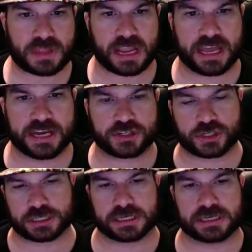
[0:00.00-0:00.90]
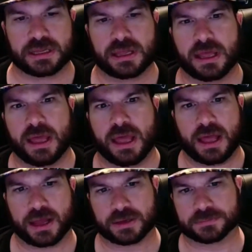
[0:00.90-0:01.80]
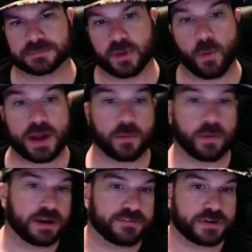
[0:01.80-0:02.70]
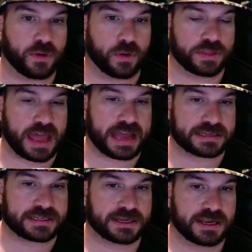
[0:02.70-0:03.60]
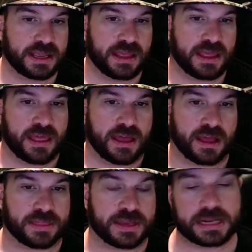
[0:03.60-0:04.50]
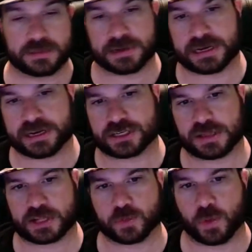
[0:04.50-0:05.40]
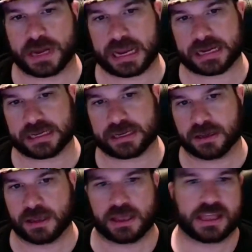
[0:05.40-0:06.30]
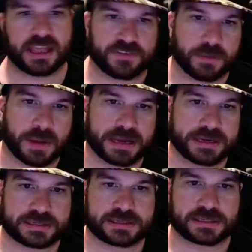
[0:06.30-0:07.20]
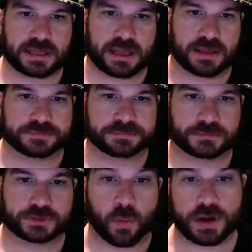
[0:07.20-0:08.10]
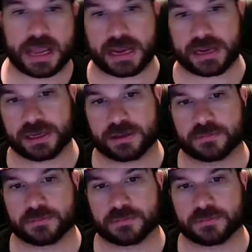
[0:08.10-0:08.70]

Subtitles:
initially, the white one, if you order that, the non-limited edition, that's $180. If you minus, so $180.